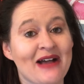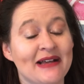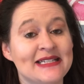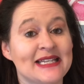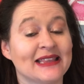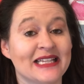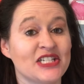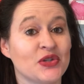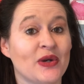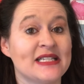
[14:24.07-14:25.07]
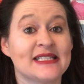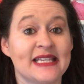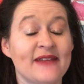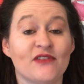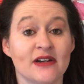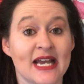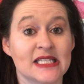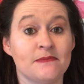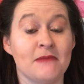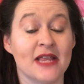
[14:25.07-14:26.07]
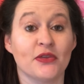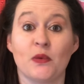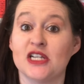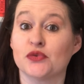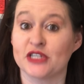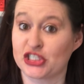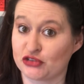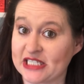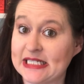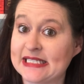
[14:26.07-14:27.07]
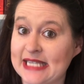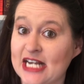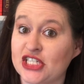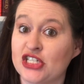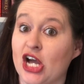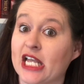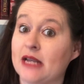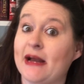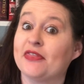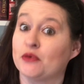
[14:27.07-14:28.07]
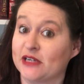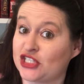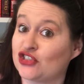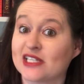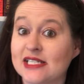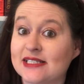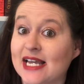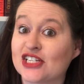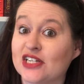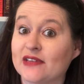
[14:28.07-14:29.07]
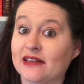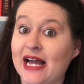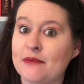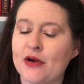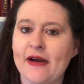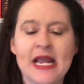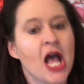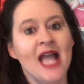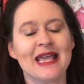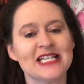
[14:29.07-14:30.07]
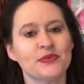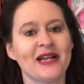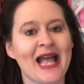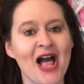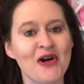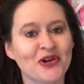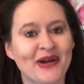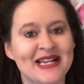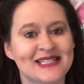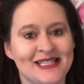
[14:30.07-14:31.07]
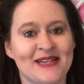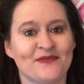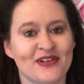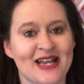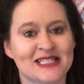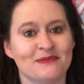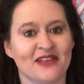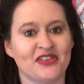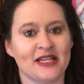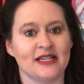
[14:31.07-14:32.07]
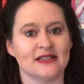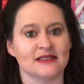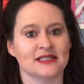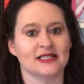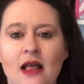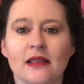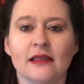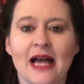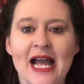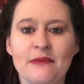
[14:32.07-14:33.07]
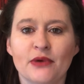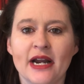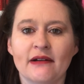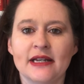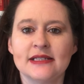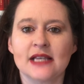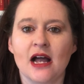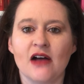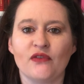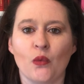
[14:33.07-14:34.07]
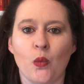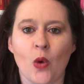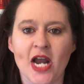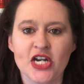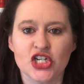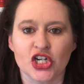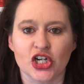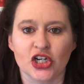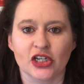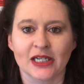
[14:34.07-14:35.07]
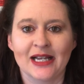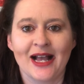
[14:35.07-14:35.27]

how I said Litjoy's theme for next month was restricted section, talking about the restricted section of the library? Guess what Owlcrate's theme for next month is? Libraries of Wonder.